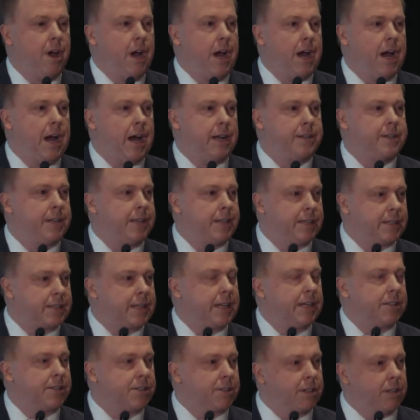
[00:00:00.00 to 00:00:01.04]
to
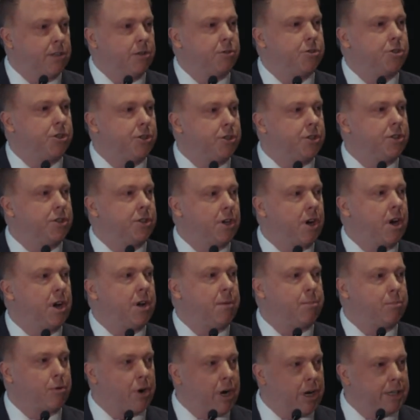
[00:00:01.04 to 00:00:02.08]
discuss solutions on a
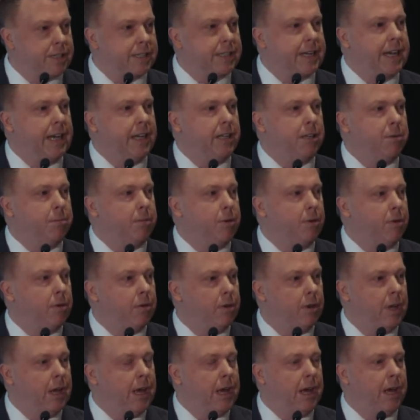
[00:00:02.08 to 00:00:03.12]
broad,
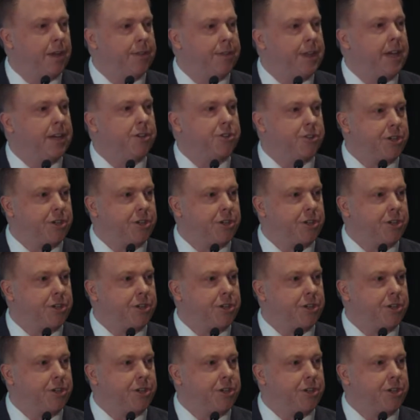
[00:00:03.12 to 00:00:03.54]
scalable thing.